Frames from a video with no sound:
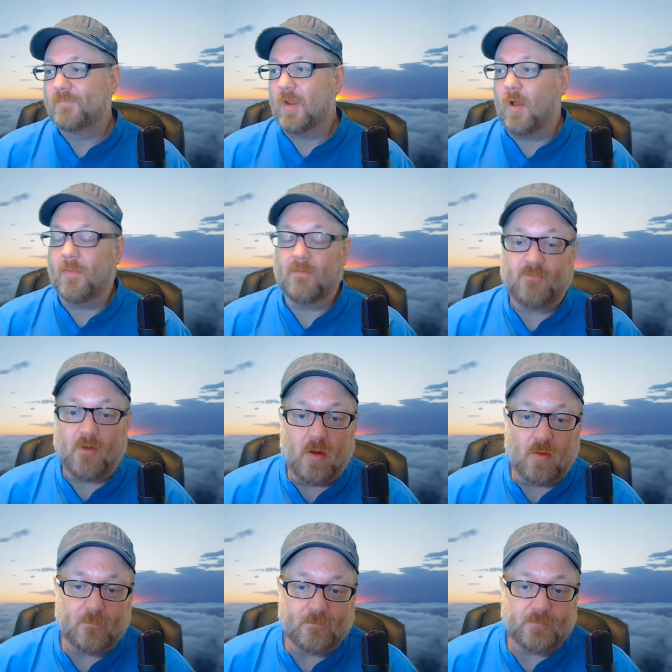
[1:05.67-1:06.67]
On the
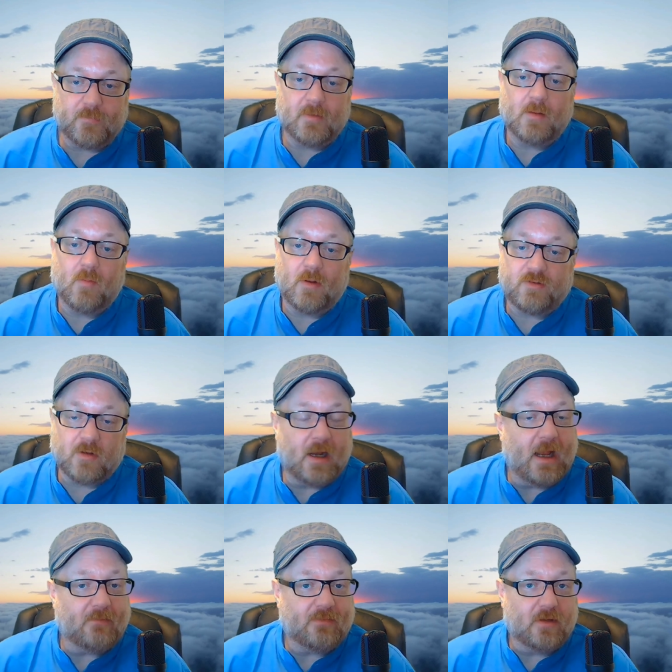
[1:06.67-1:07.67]
phone, what you're going
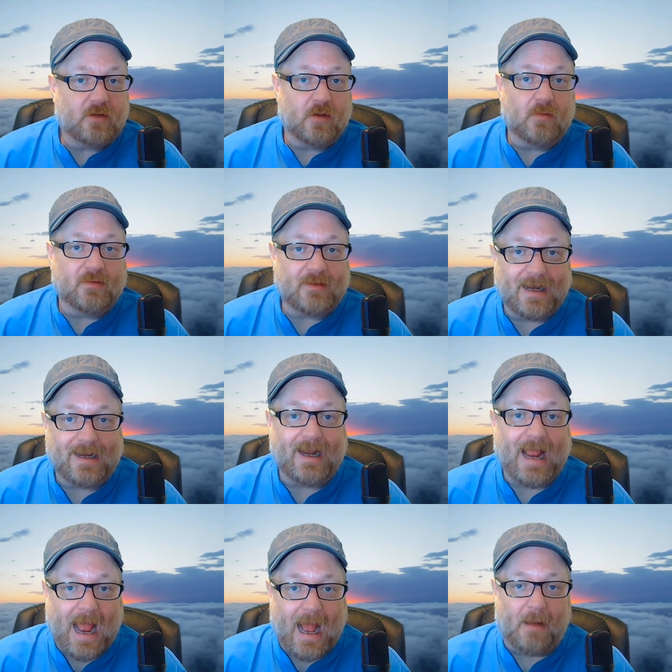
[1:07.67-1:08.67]
to have to do is get an
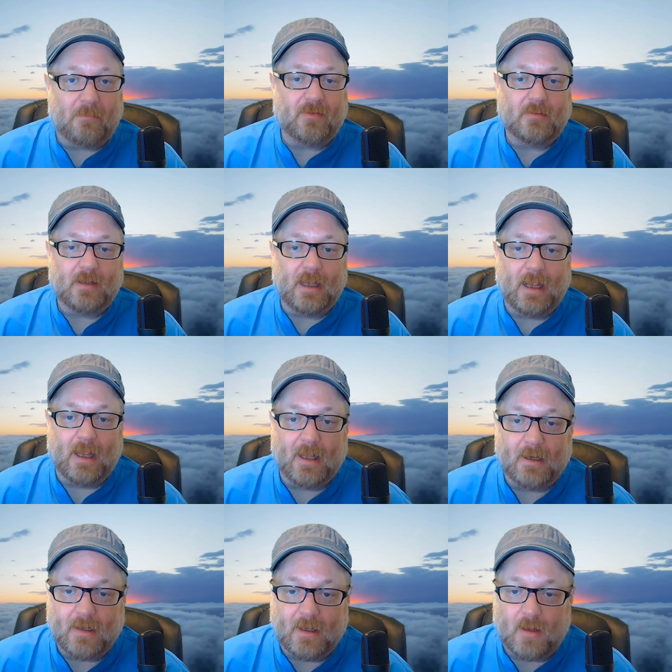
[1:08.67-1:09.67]
app.
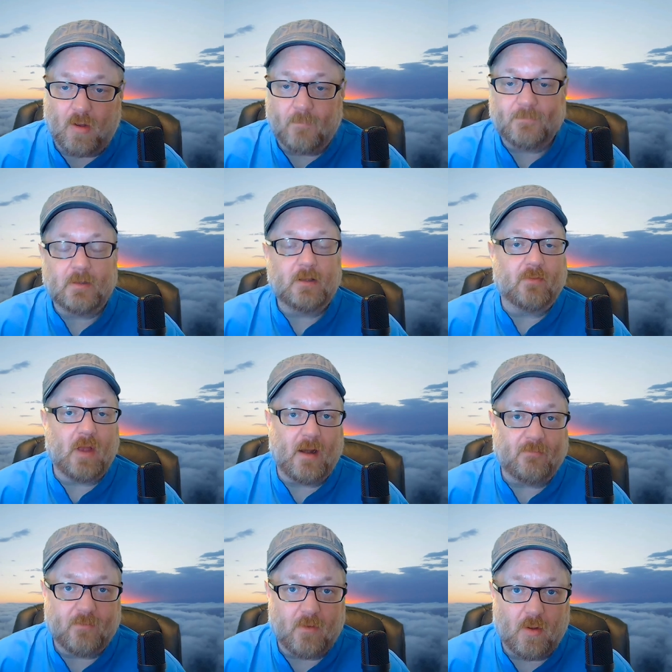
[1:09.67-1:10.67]
And hopefully you've got
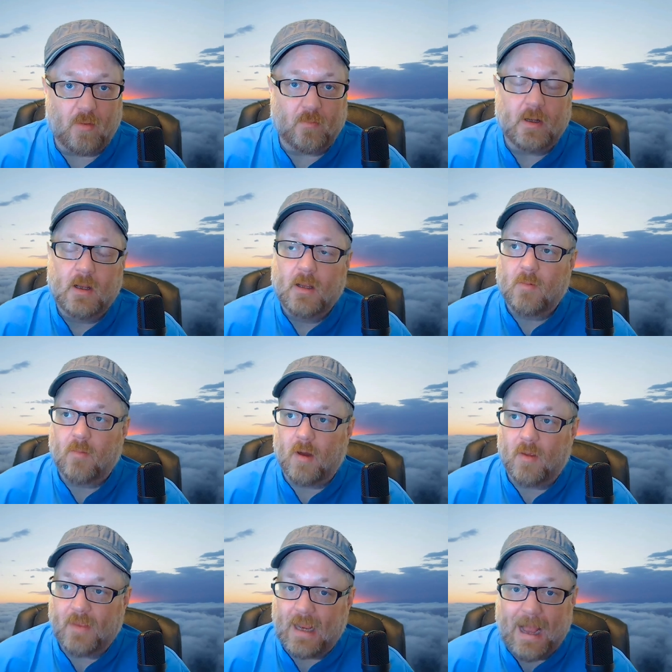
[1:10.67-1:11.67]
a phone
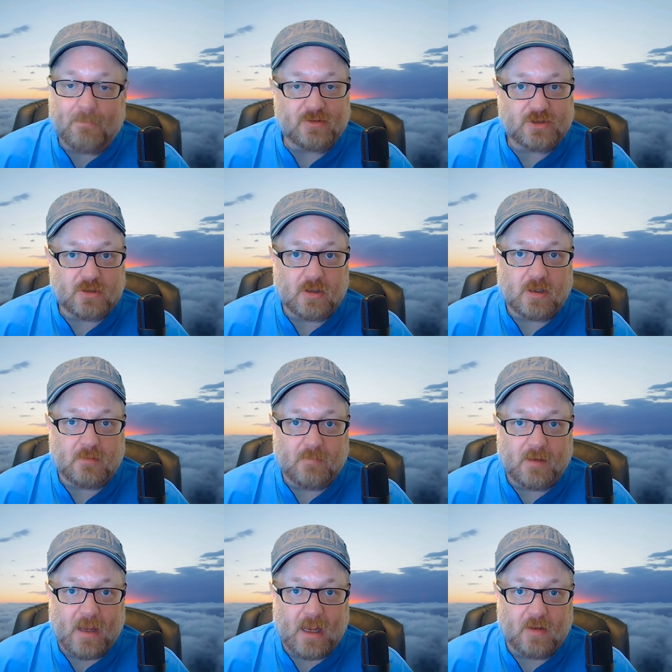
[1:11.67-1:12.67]
where the aperture can
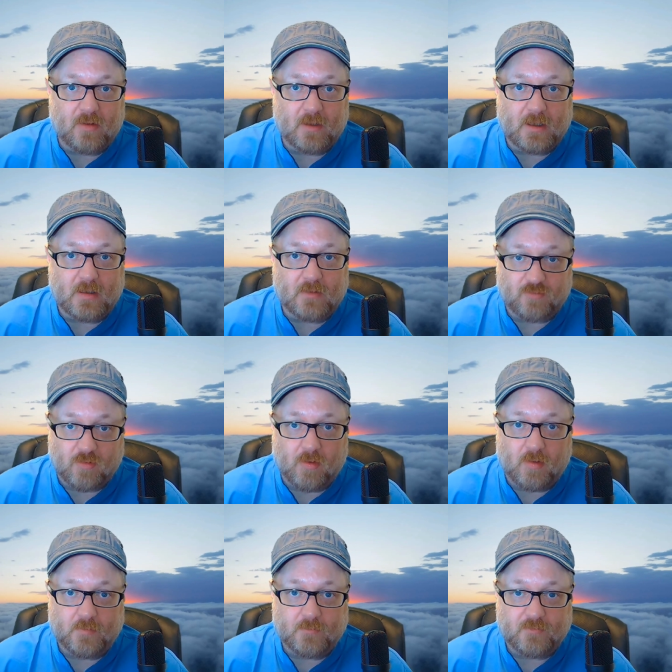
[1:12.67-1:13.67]
be manually
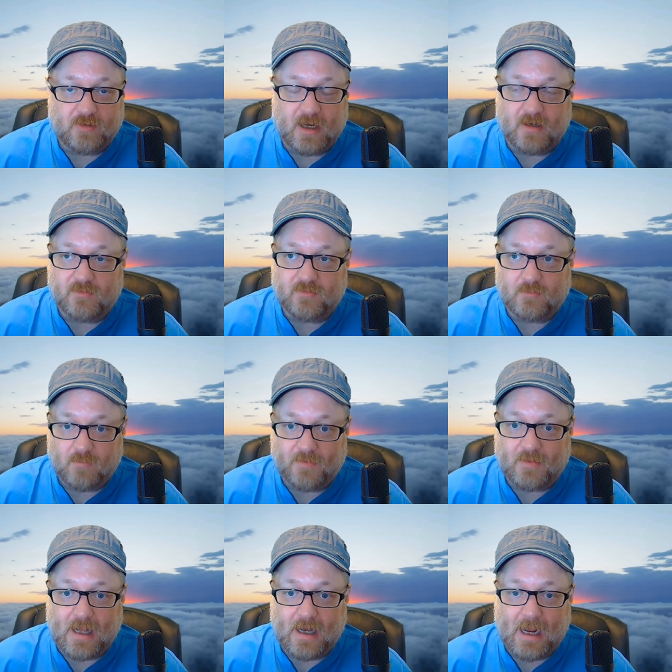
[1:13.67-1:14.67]
controlled, changed with
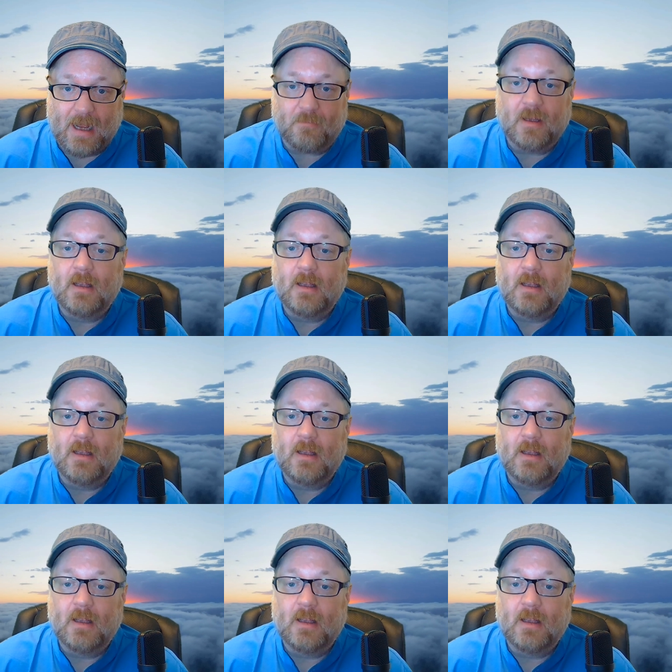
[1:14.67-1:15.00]
that app.